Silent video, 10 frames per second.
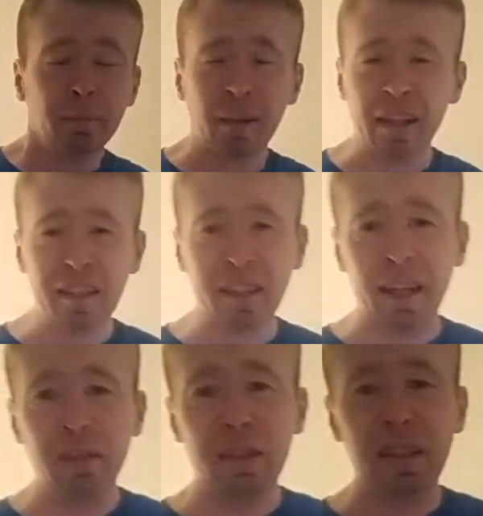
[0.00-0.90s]
But then
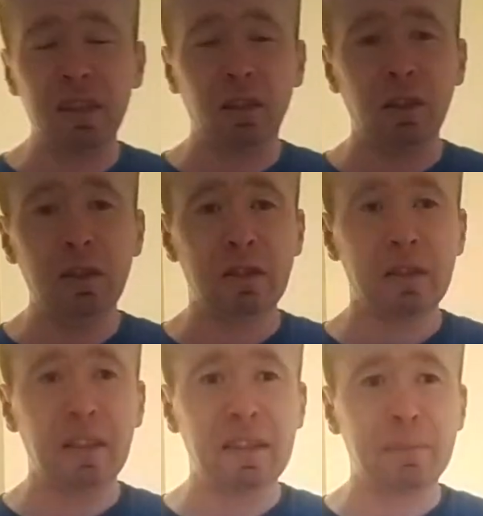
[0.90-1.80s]
again, in England,
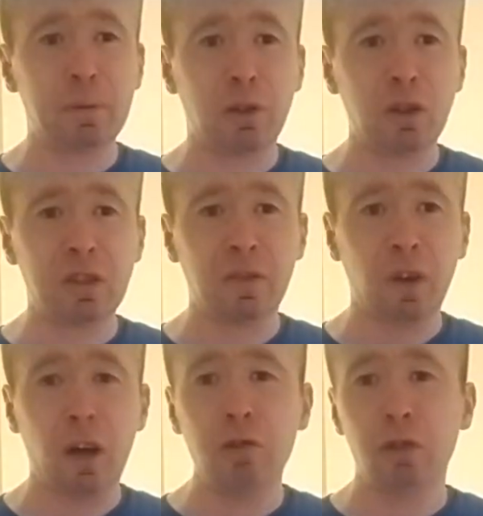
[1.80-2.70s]
it's because
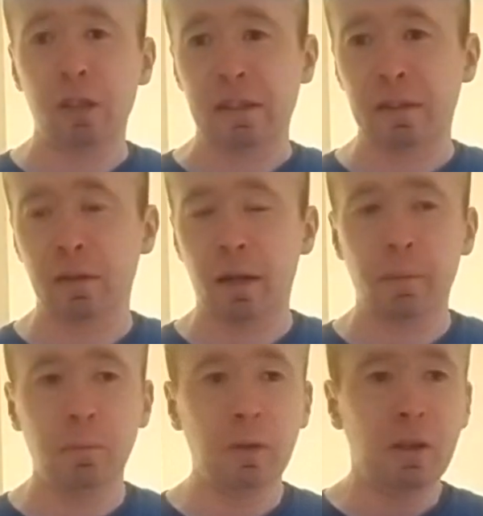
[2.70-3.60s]
of owners who
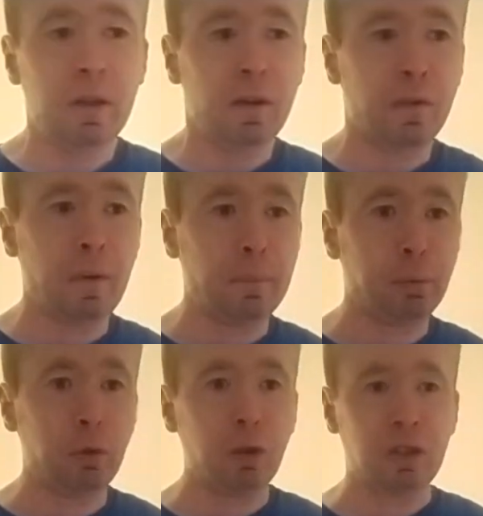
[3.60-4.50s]
come from
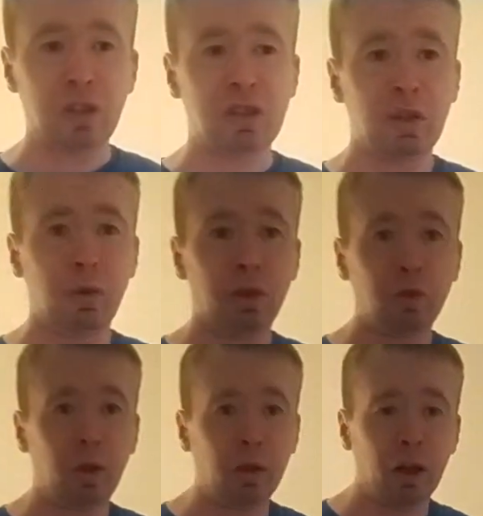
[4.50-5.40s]
abroad and so on,
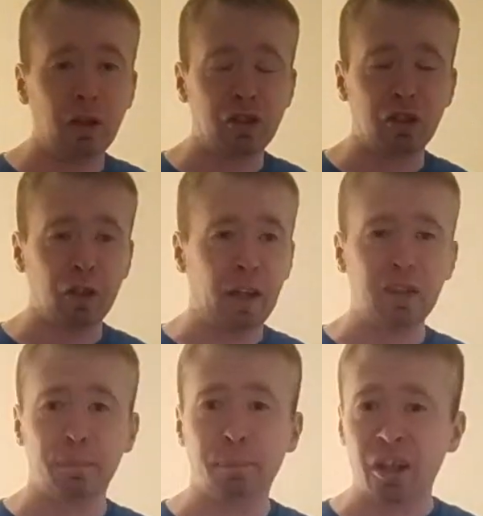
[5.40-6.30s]
or owners who don't know how
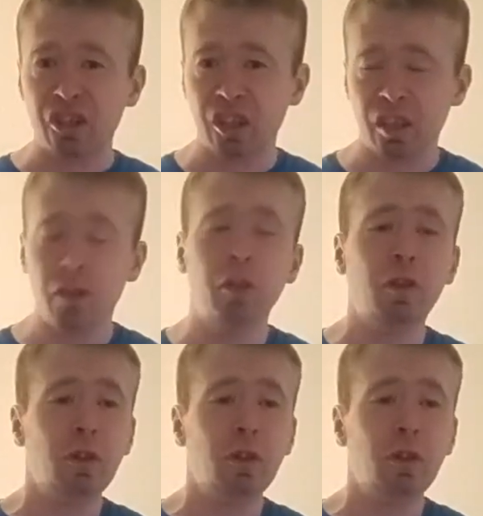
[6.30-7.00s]
to budget,